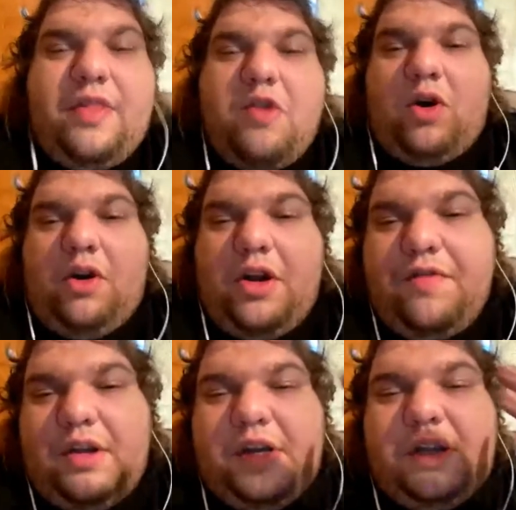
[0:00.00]
weren't even
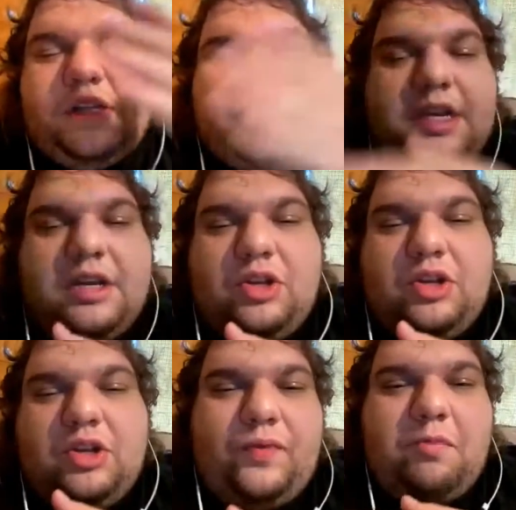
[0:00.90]
going to continue
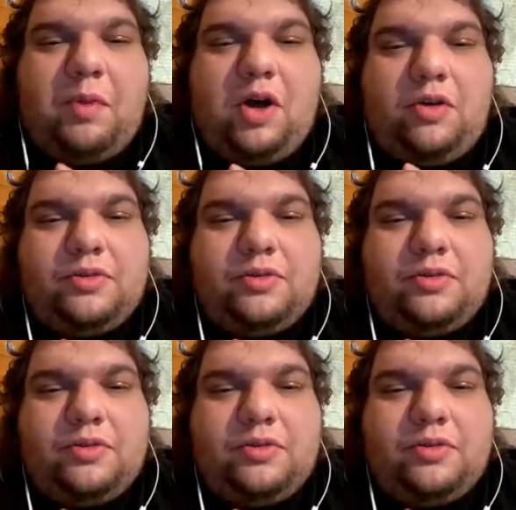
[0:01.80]
football.